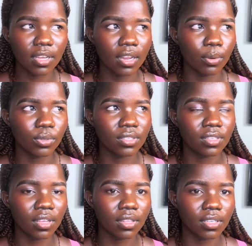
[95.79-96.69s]
and I would
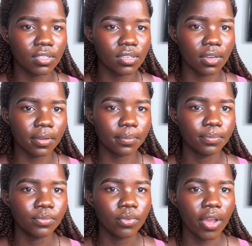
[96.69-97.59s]
say that I
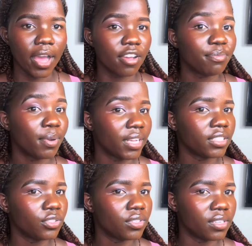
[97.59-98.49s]
have
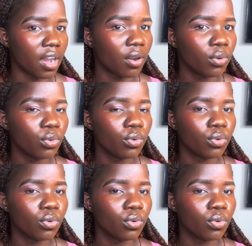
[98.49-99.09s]
planned it now,